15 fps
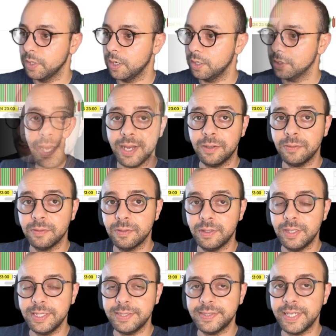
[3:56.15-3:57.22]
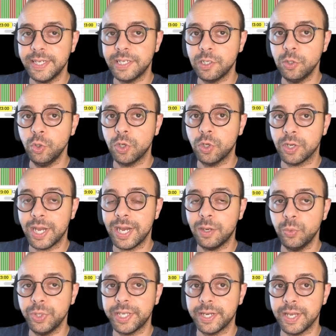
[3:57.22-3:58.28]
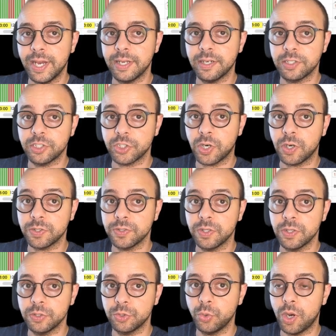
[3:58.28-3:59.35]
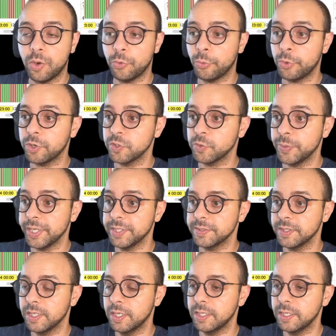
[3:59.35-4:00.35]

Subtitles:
Now, let's take a look on how we can add a chart to our workspace.